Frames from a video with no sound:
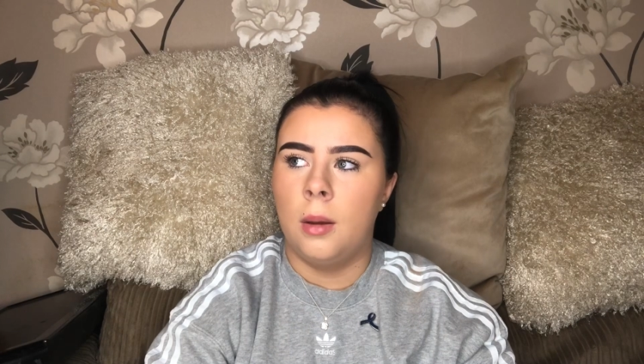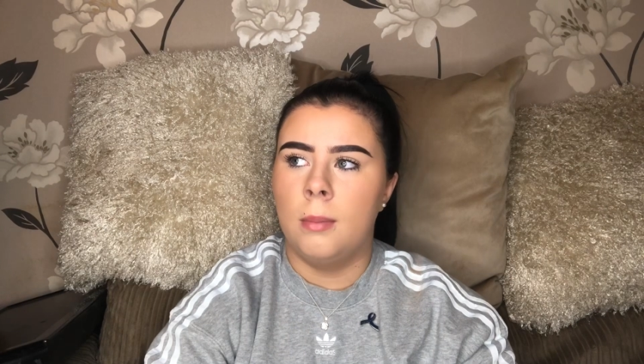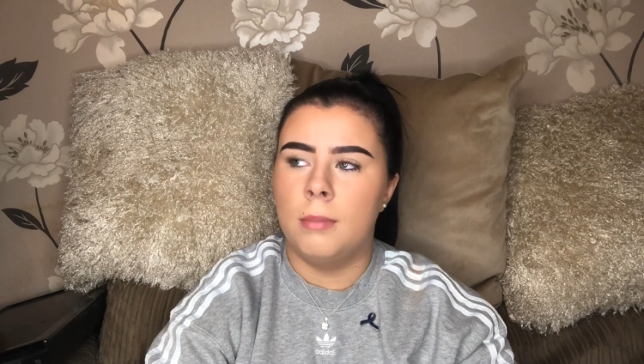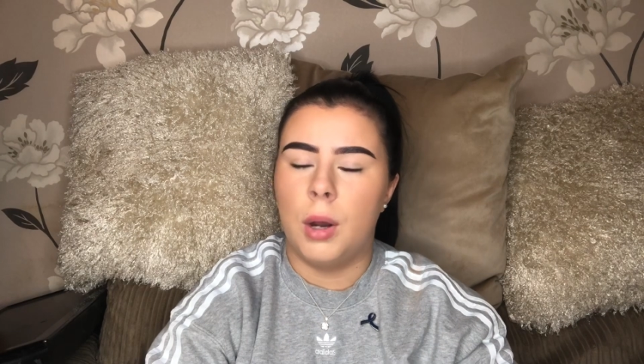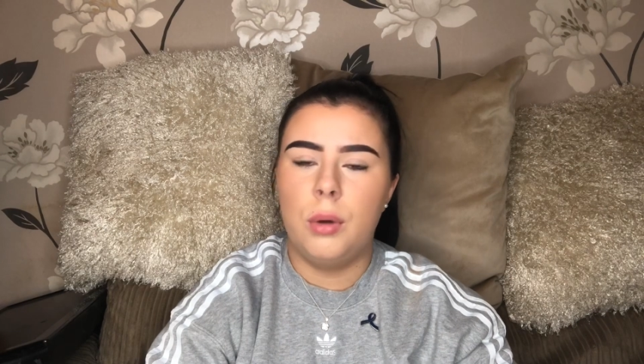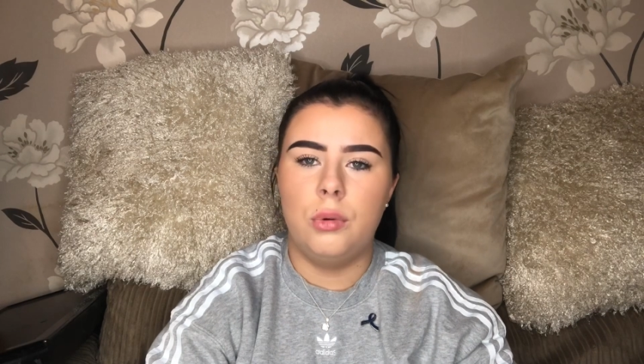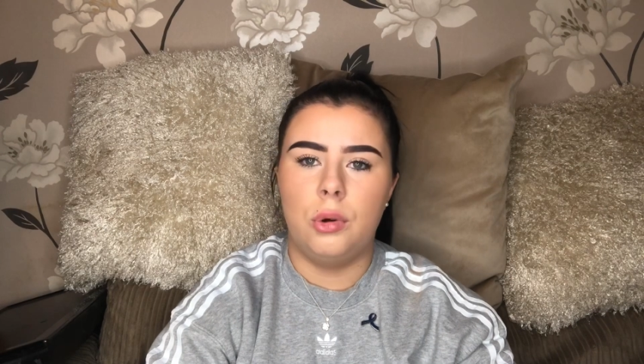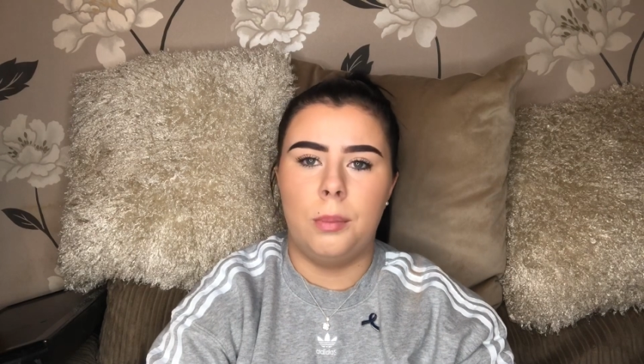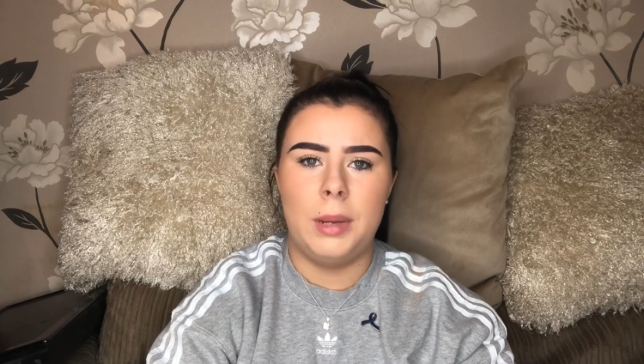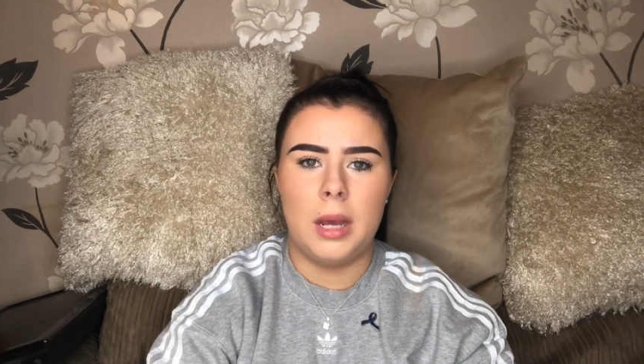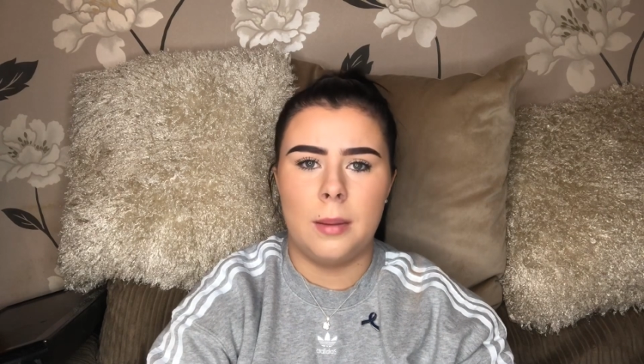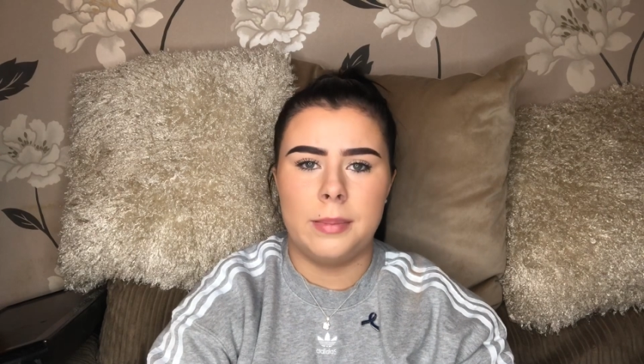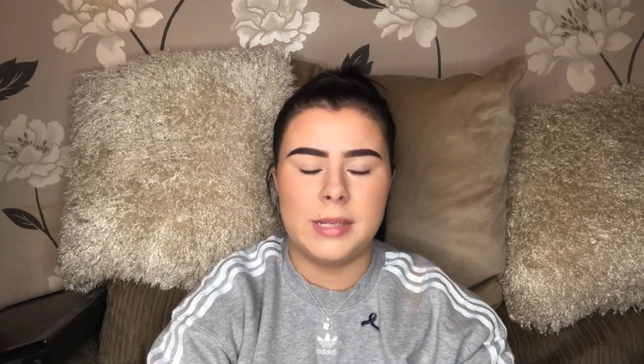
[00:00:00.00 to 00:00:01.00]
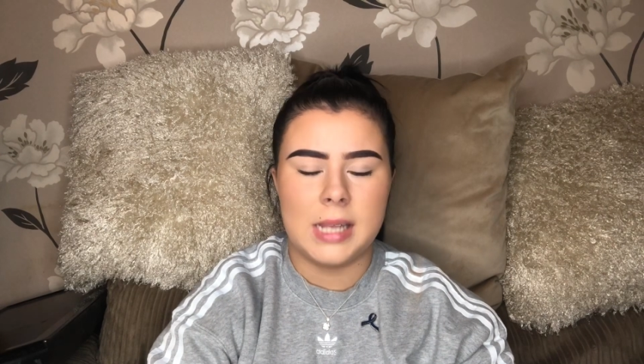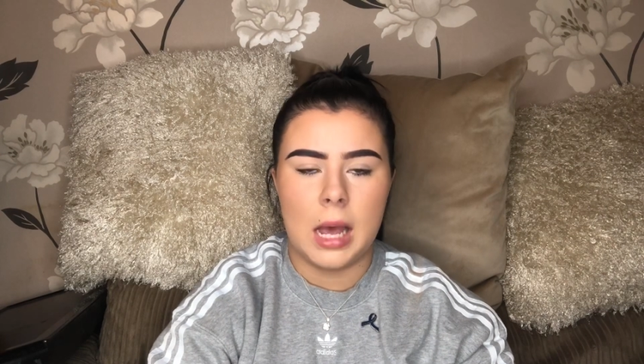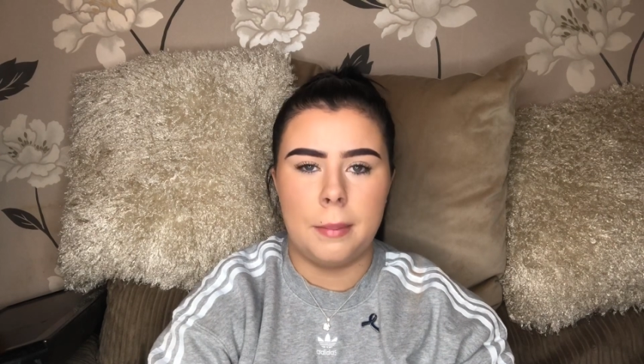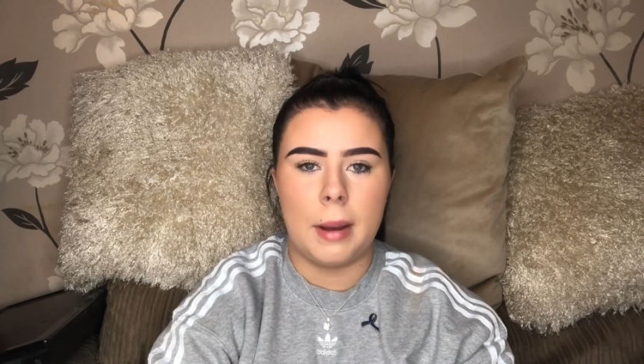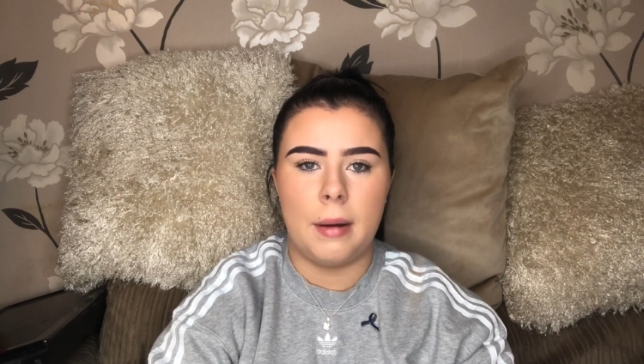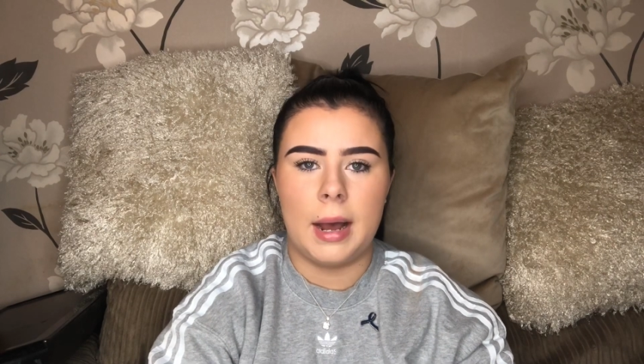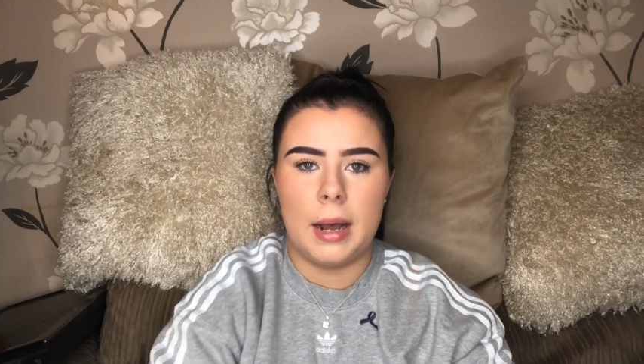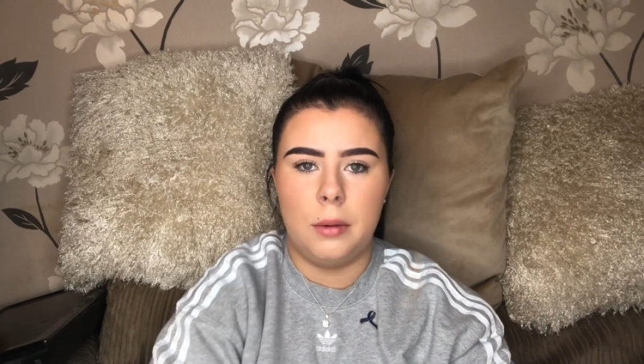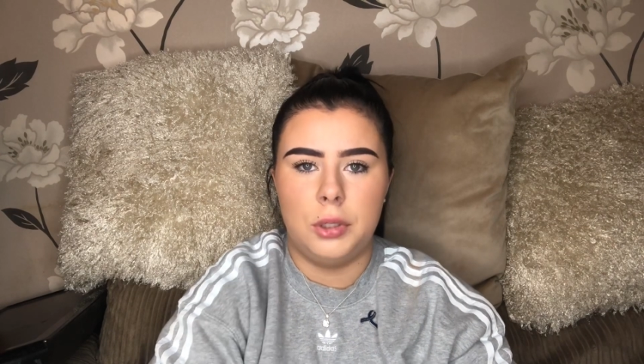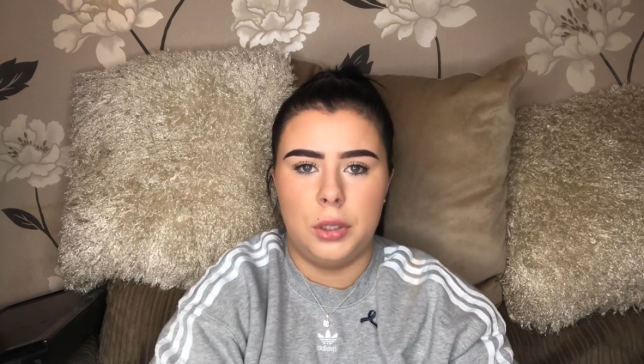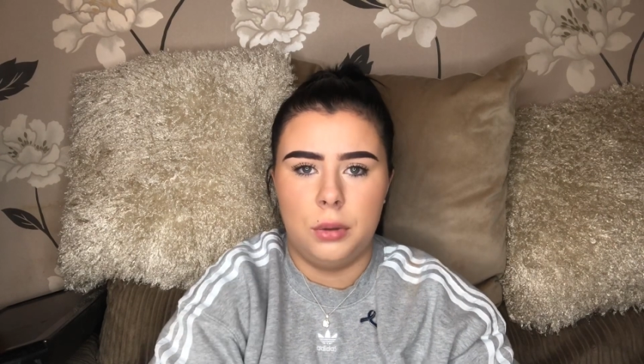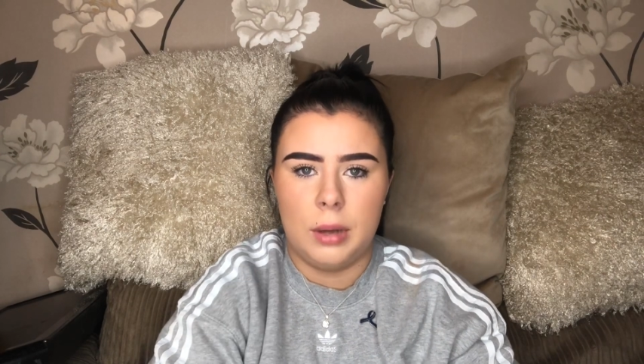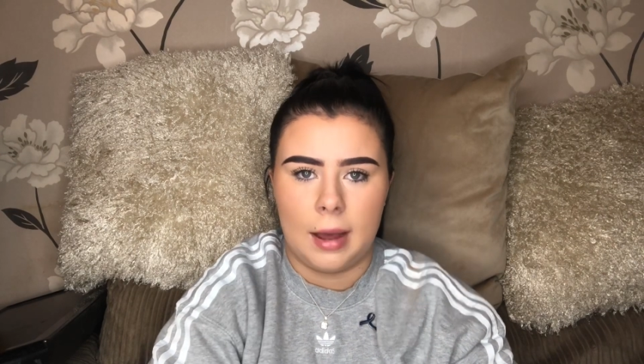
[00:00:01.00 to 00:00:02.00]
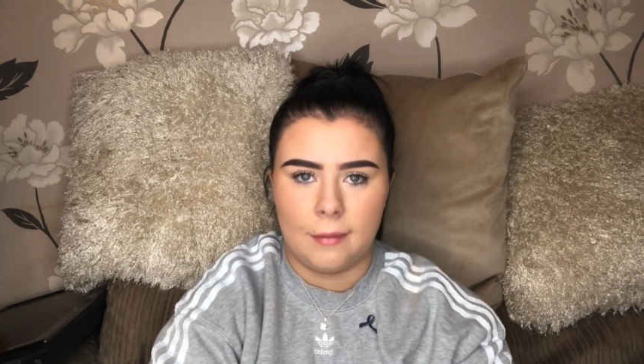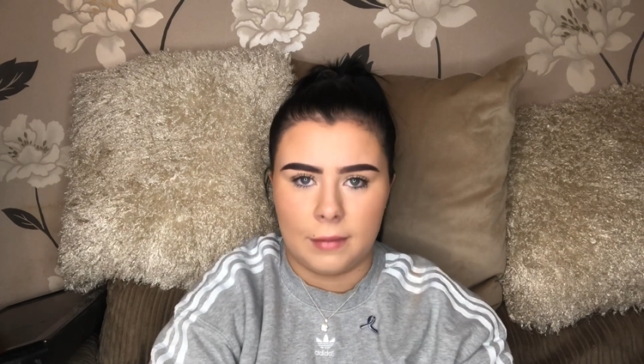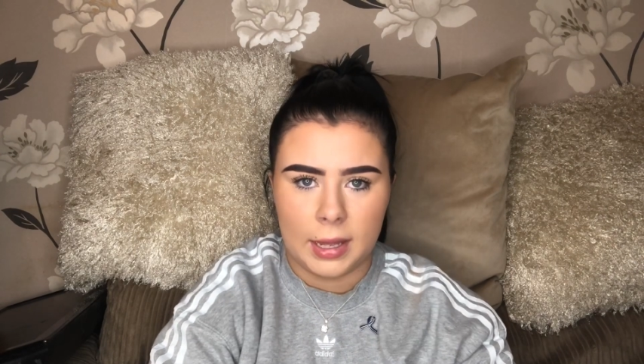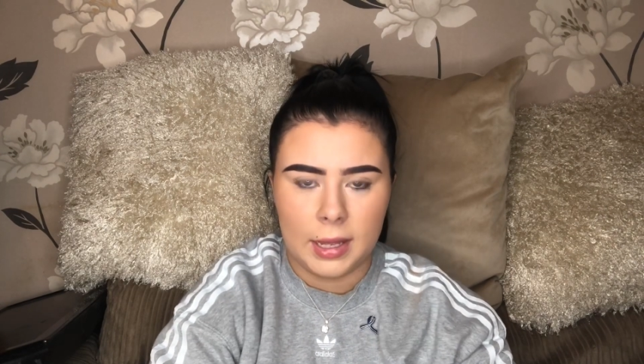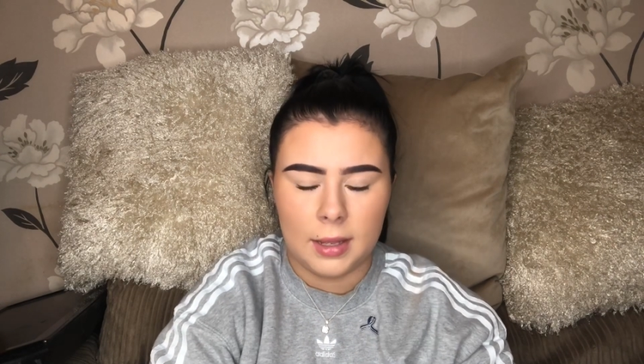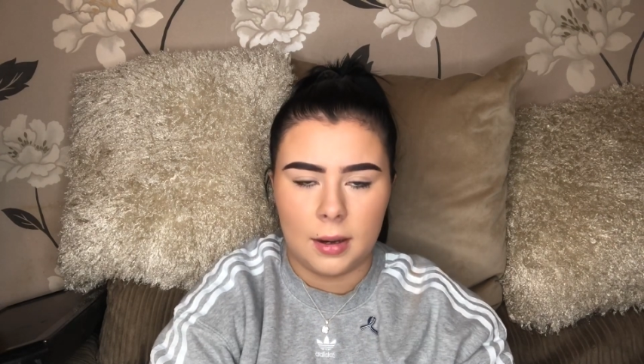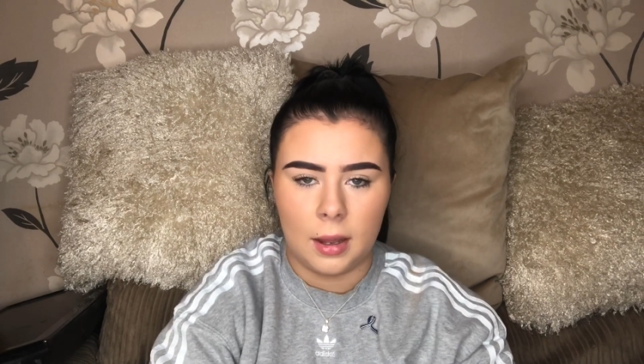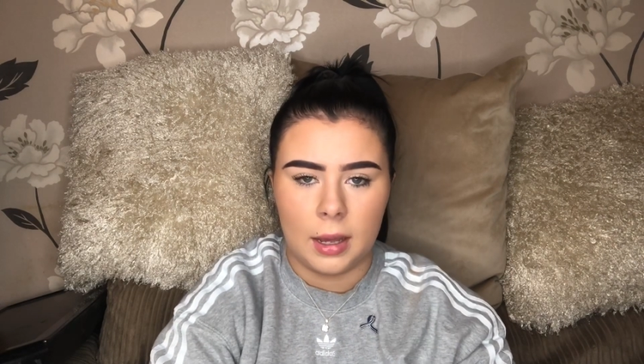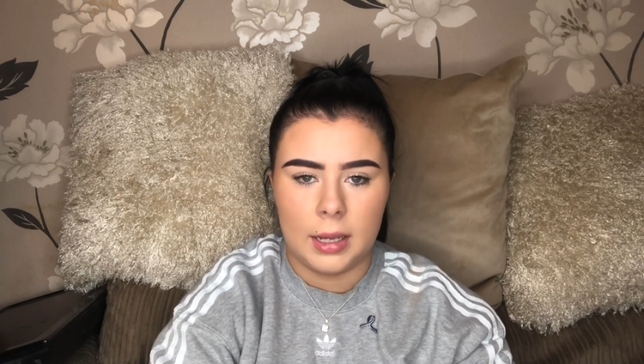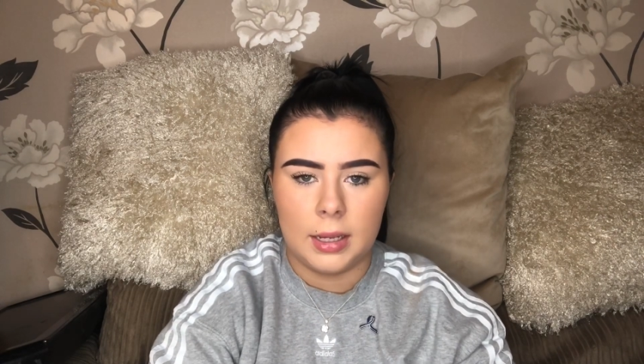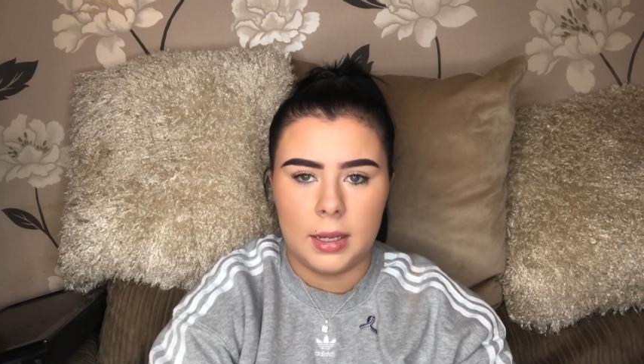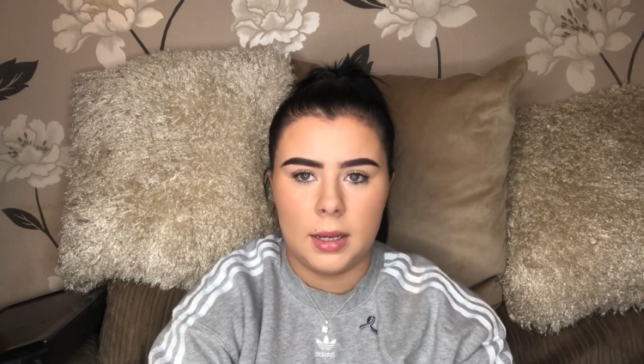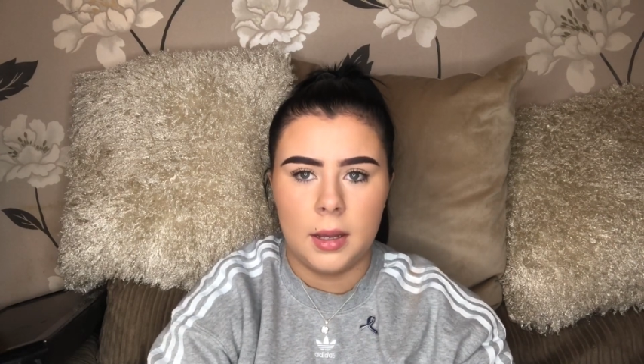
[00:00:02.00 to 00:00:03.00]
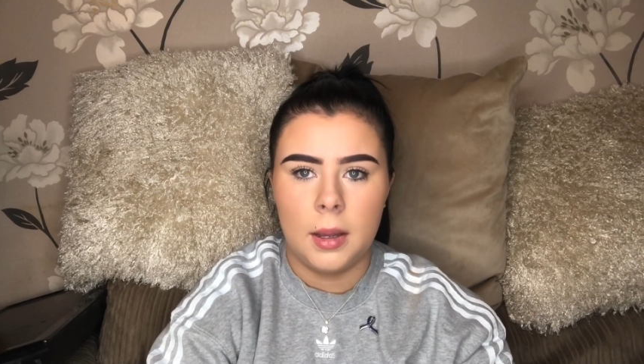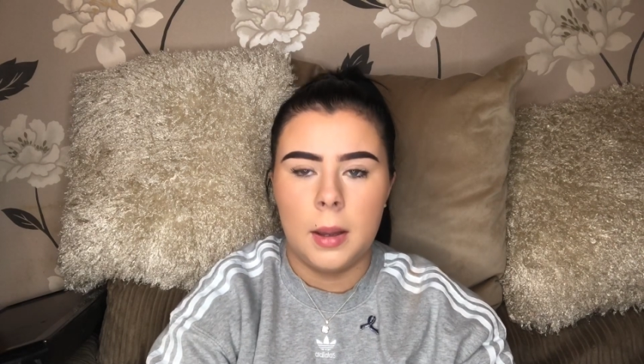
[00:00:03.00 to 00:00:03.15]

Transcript: moan or be upset about how you have it. Like,